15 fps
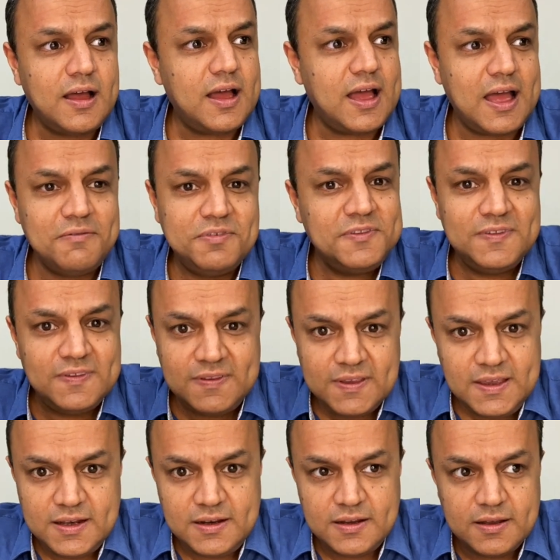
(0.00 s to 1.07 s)
I've
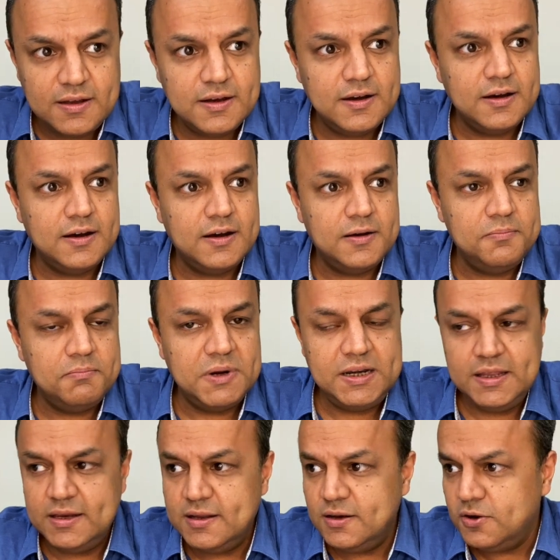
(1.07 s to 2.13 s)
seen
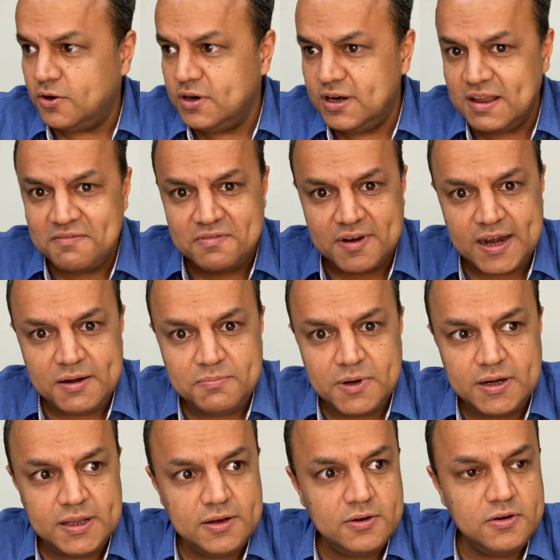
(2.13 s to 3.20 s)
material on it, I've read
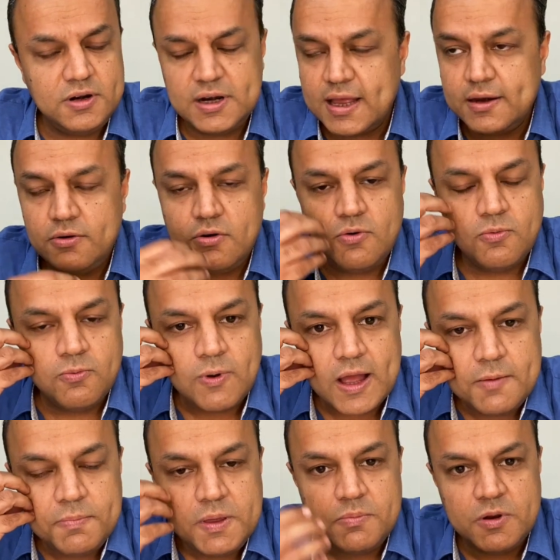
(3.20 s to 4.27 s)
material on it. I don't know
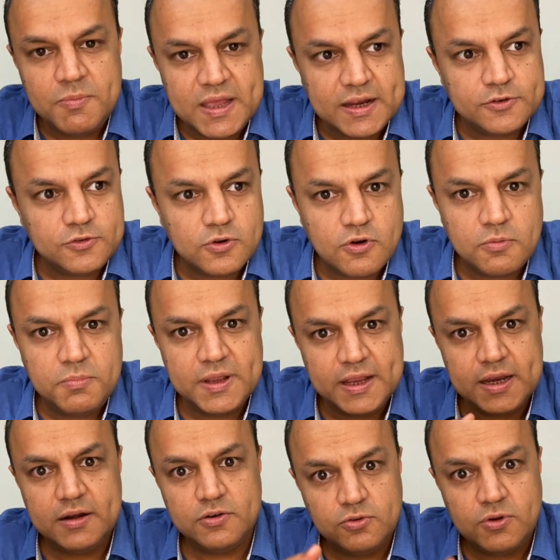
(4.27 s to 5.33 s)
why people make it so
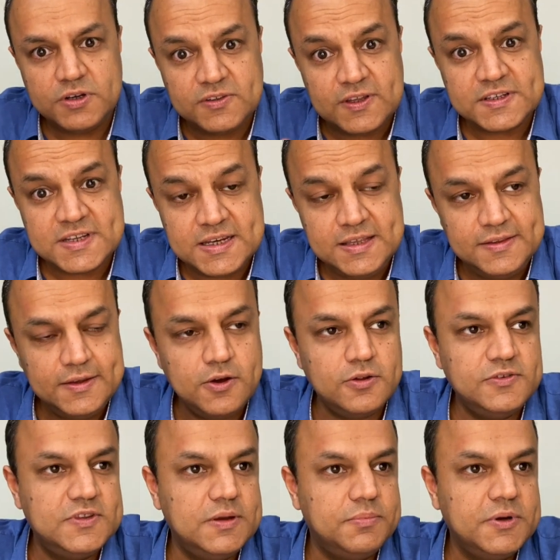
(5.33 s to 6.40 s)
complicated, though it's such an easy
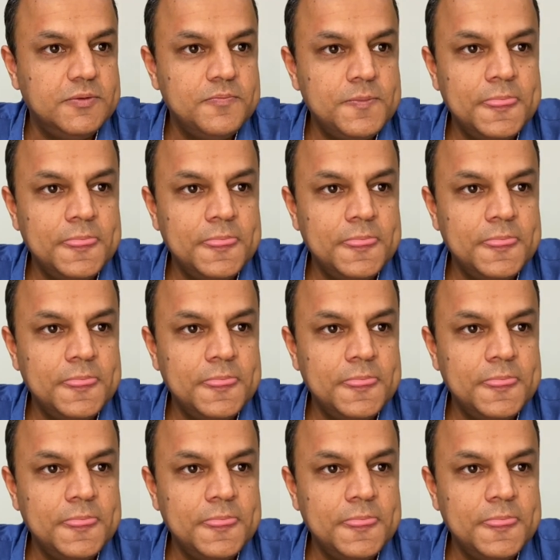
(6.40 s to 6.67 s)
concept.